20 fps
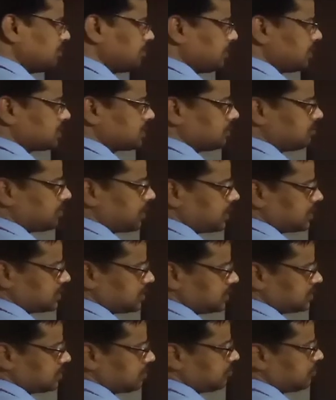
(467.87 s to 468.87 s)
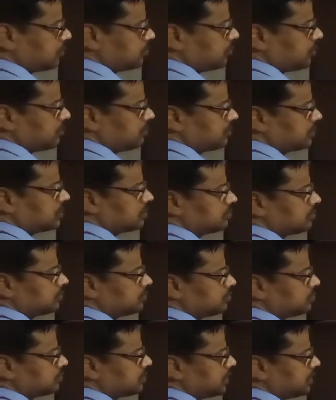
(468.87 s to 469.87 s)
place of minus 6 upon 12, which number we
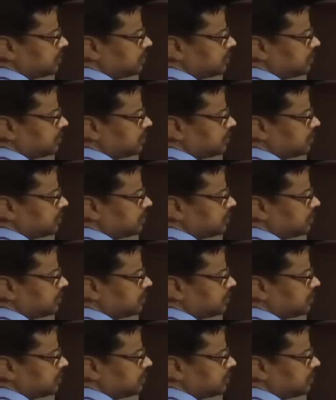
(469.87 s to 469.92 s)
should write?